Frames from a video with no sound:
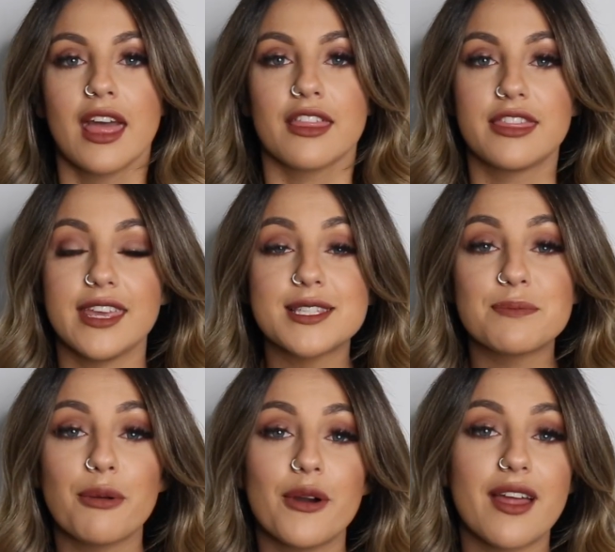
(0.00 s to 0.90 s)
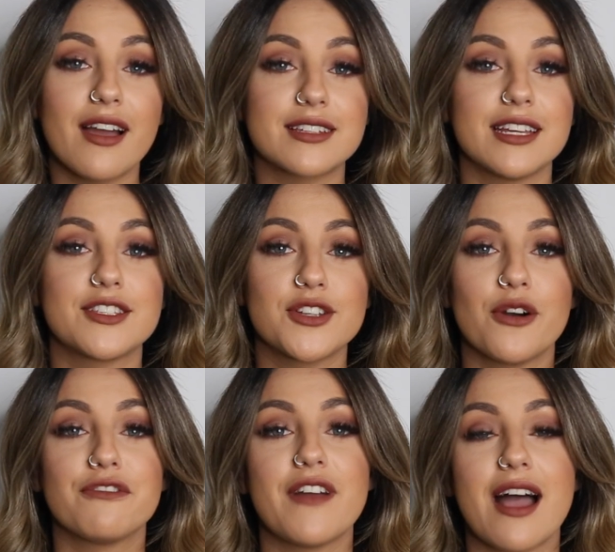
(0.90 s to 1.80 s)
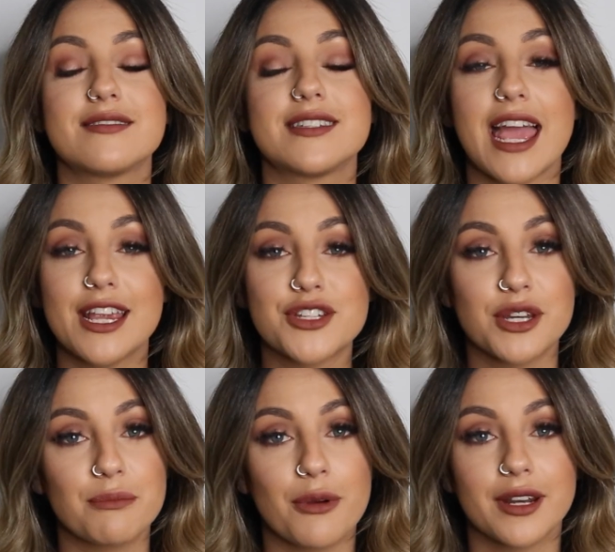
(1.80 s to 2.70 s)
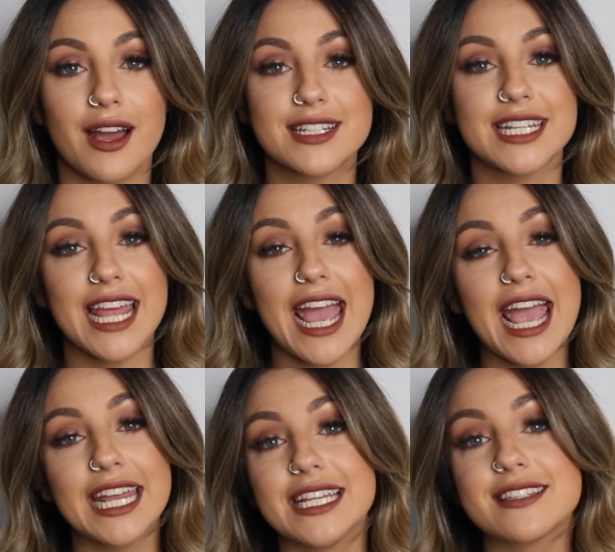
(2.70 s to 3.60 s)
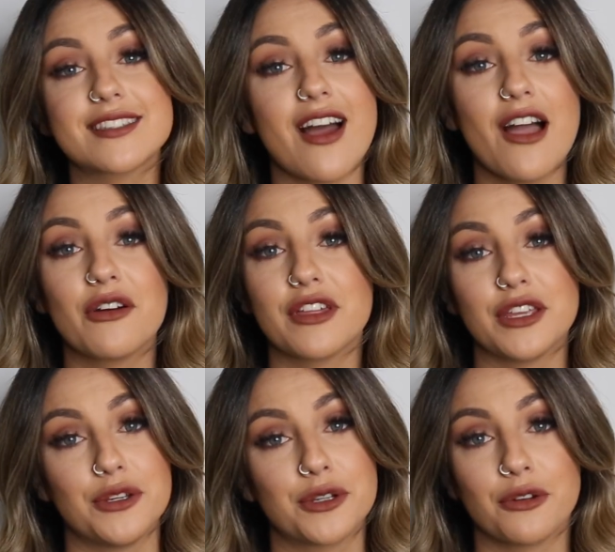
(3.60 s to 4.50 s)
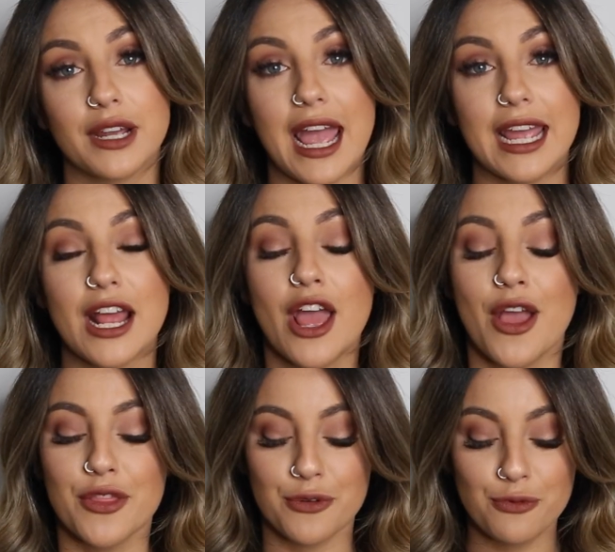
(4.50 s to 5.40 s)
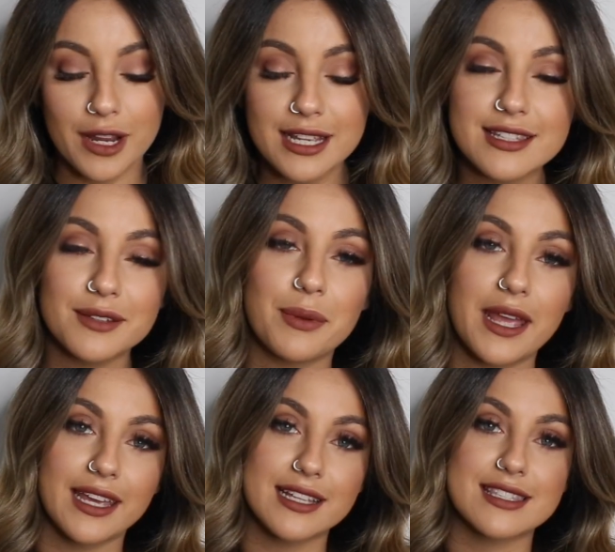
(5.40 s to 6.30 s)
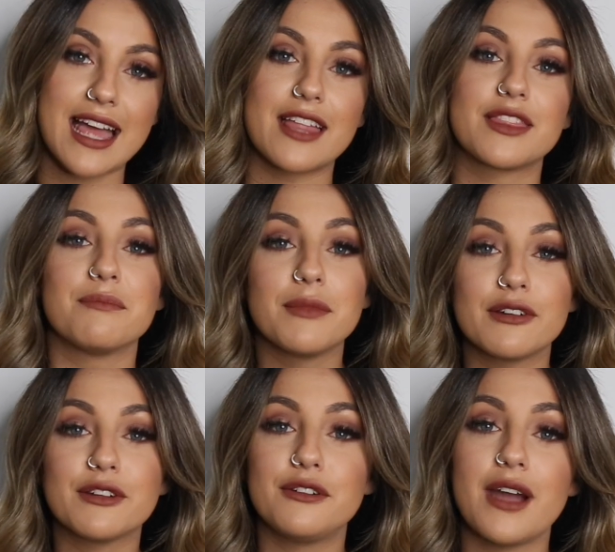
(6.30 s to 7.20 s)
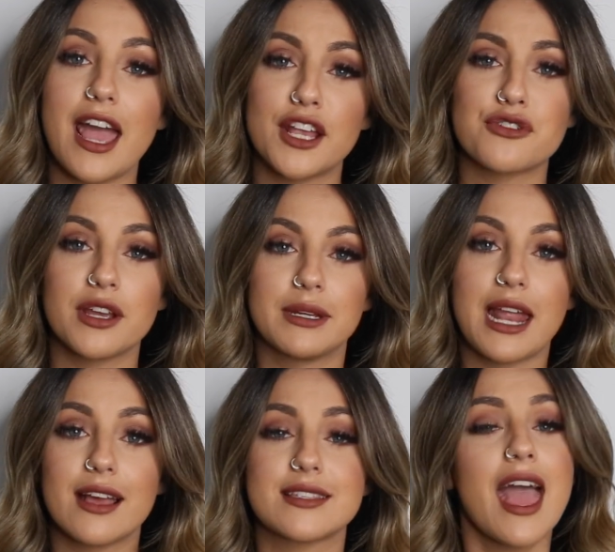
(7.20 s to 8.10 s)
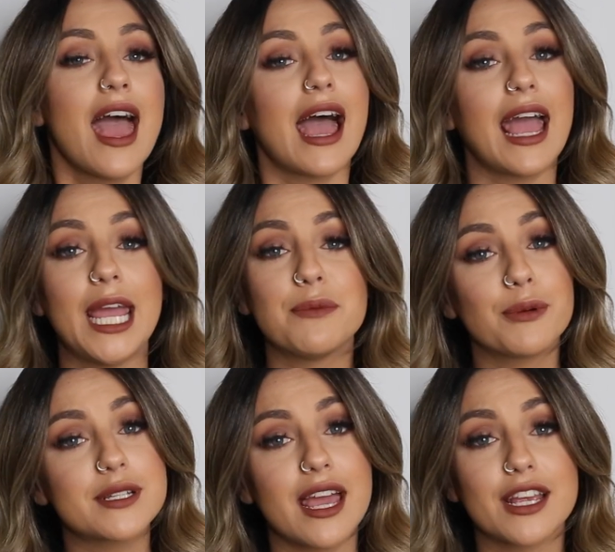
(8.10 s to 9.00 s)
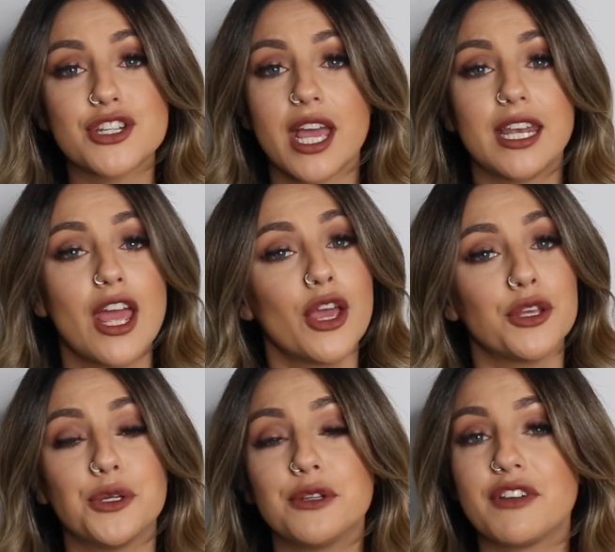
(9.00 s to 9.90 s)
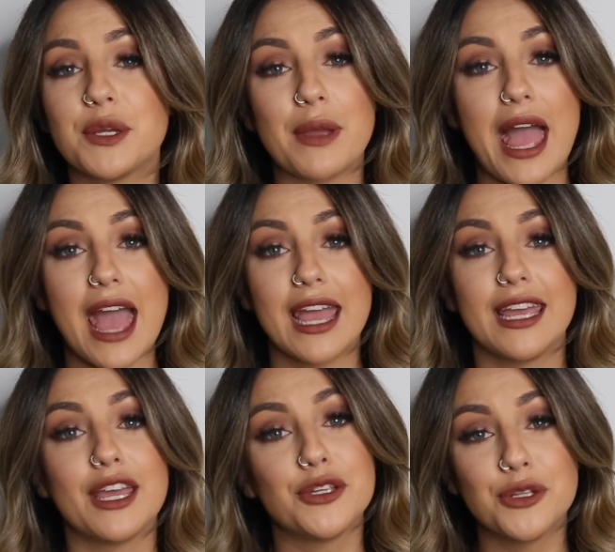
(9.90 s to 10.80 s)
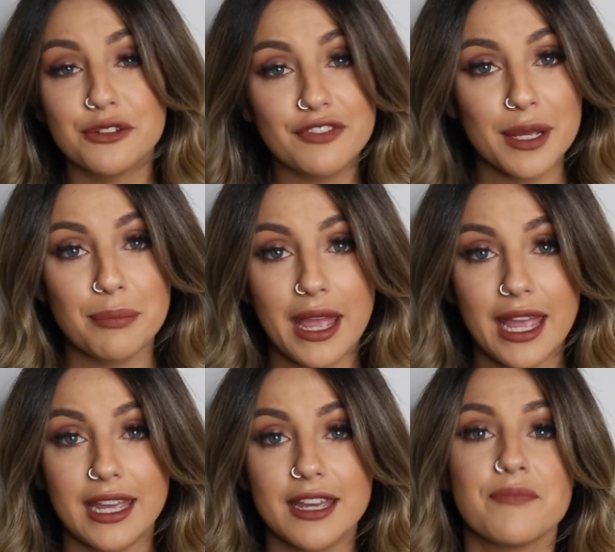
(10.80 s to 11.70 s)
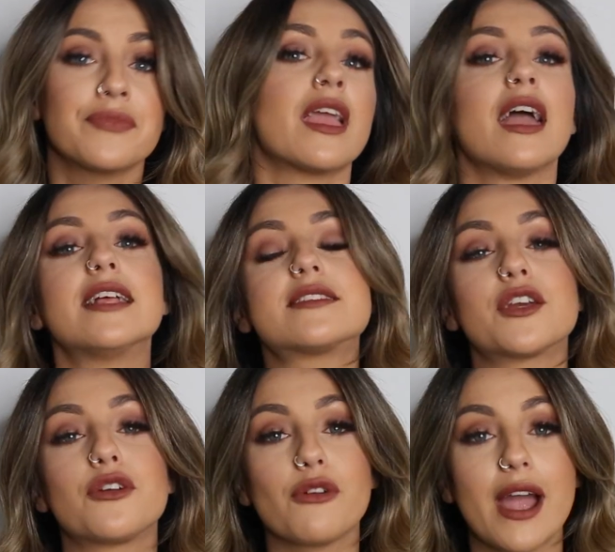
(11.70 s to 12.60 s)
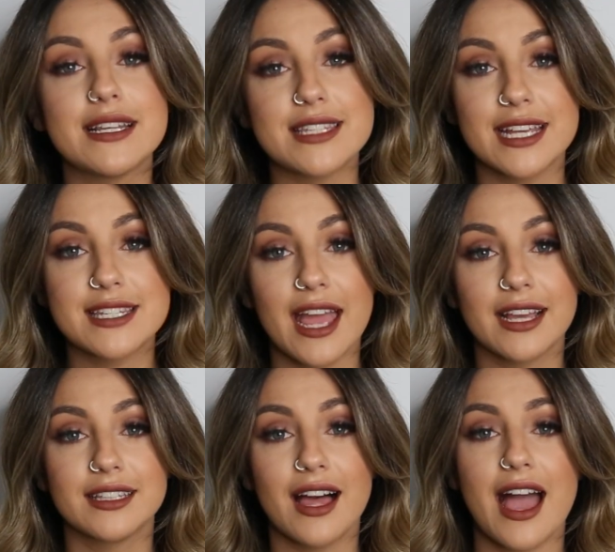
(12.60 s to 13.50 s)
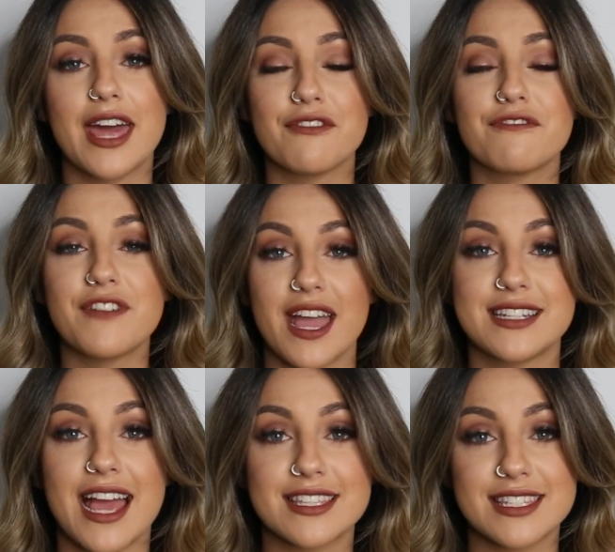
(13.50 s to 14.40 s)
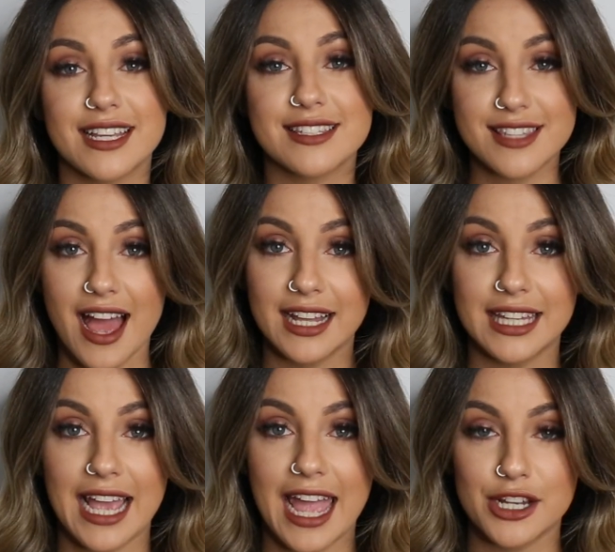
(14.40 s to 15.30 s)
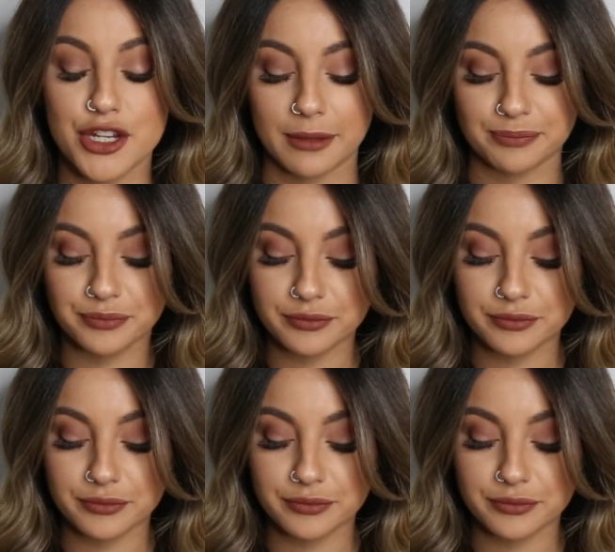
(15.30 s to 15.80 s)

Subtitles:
This product is your foundation product in any style that you create. The reason being is that the Miracle Hair Treatment has a heat protection, UVA, UVB, it's a great detangler and a fantastic styling agent.